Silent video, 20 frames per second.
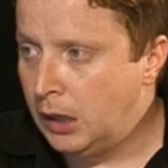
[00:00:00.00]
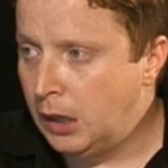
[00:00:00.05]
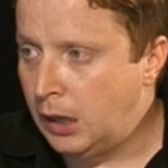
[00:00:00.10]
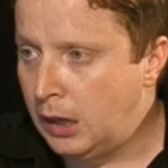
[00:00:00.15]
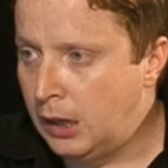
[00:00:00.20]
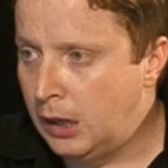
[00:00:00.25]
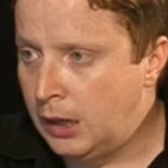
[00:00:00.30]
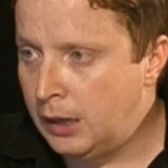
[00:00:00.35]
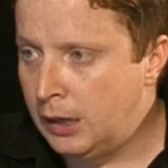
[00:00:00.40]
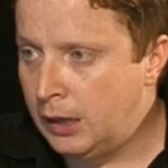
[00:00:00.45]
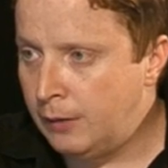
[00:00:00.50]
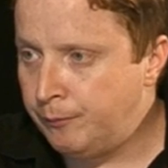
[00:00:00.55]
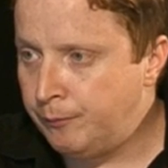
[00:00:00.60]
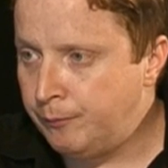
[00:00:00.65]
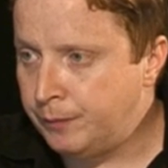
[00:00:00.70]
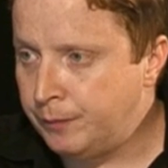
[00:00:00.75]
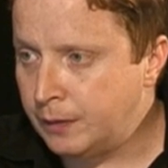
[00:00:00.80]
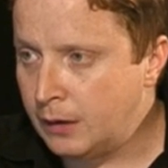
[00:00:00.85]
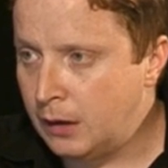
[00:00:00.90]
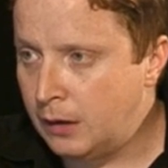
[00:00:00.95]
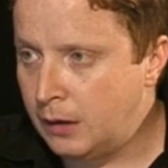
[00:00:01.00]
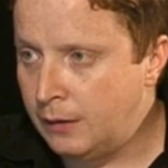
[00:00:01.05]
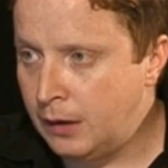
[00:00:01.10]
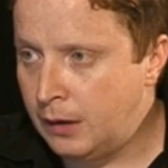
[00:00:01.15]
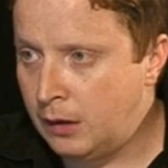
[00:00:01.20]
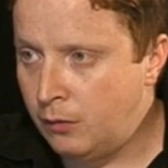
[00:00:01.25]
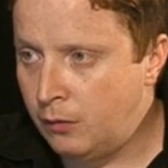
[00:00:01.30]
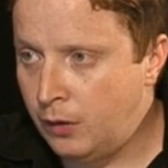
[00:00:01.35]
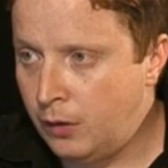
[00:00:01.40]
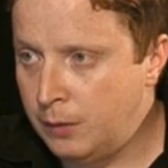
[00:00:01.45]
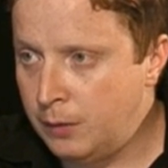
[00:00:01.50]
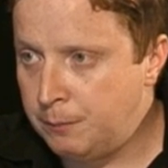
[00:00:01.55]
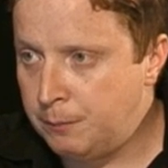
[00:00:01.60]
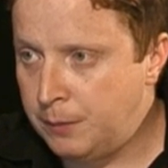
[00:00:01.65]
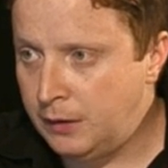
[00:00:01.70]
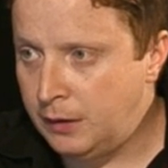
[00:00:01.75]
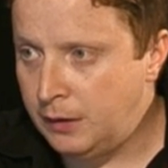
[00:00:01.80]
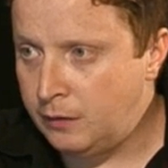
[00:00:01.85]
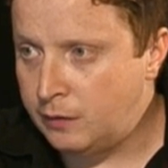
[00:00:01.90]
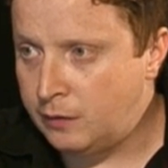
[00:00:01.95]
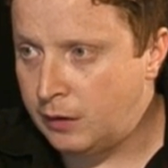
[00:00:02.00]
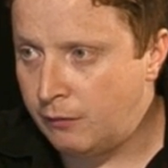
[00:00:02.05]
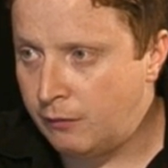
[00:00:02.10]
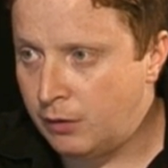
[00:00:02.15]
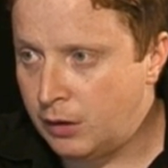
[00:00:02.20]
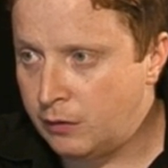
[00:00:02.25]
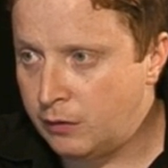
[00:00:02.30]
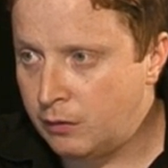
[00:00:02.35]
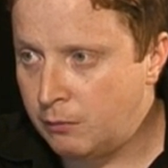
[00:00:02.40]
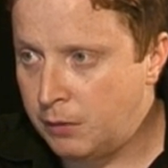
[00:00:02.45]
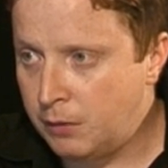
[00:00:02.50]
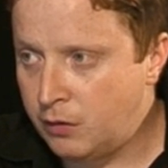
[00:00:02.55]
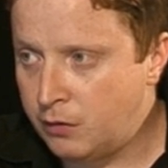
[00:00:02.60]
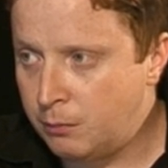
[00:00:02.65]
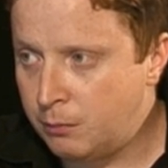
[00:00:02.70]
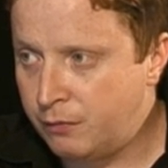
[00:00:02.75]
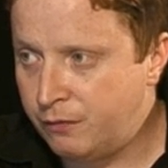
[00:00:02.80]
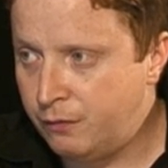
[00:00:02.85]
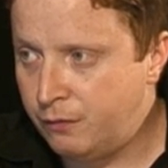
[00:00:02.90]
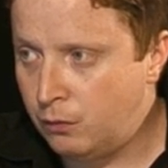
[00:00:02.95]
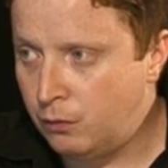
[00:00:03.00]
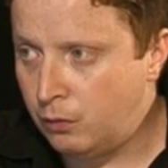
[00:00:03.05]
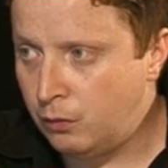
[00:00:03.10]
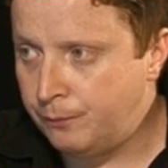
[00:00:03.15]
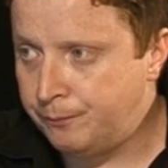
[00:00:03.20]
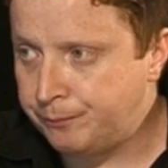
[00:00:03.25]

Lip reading: Now, Knight BD7, as I mentioned before,